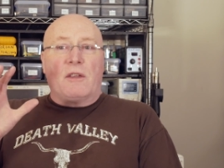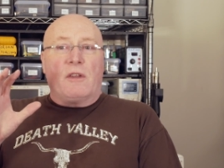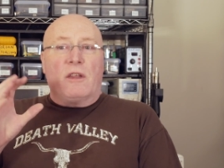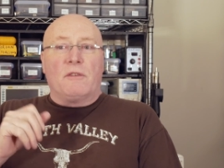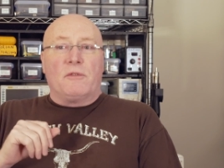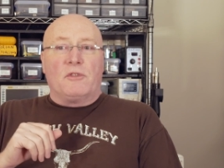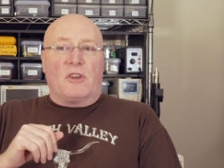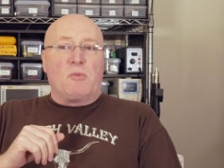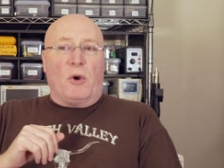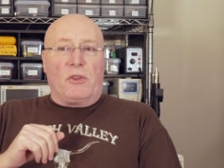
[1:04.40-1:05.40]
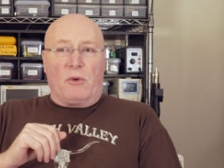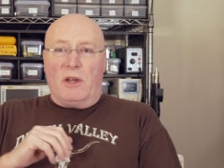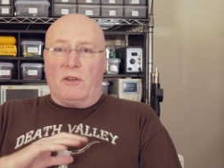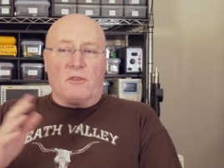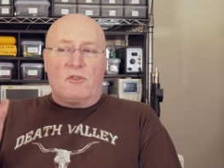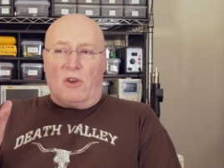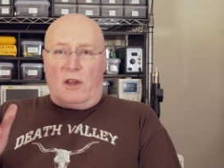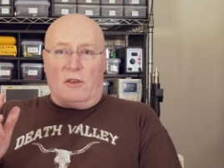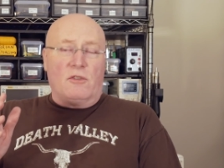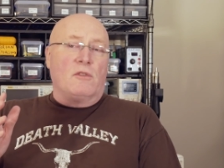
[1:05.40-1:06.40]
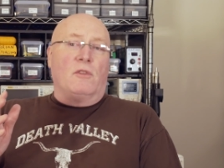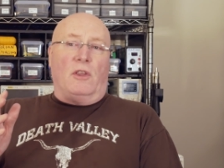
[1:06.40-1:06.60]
at f6.3, doesn't change.